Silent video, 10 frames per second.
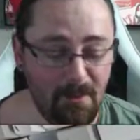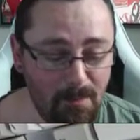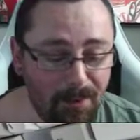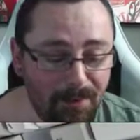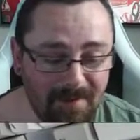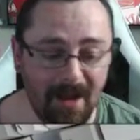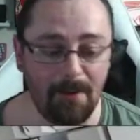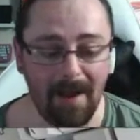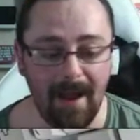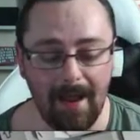We both care
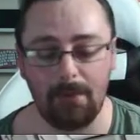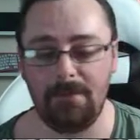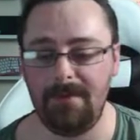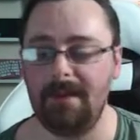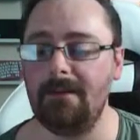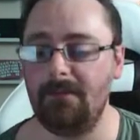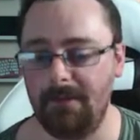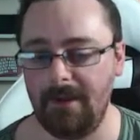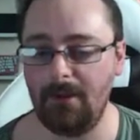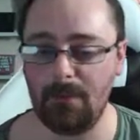about how things
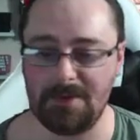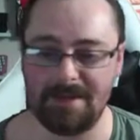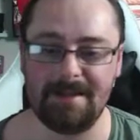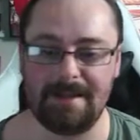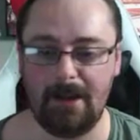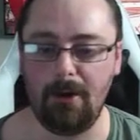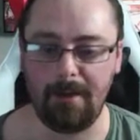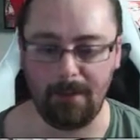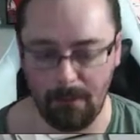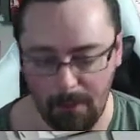feel once it's set up.
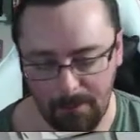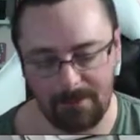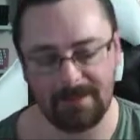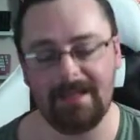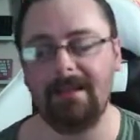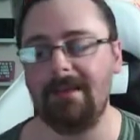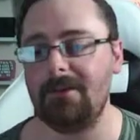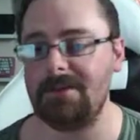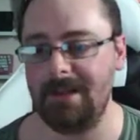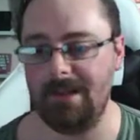I will completely
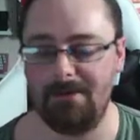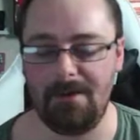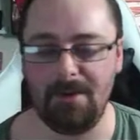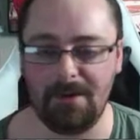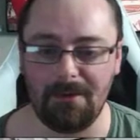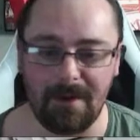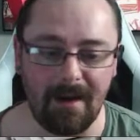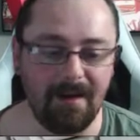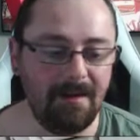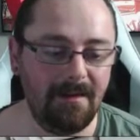honestly agree with you on that.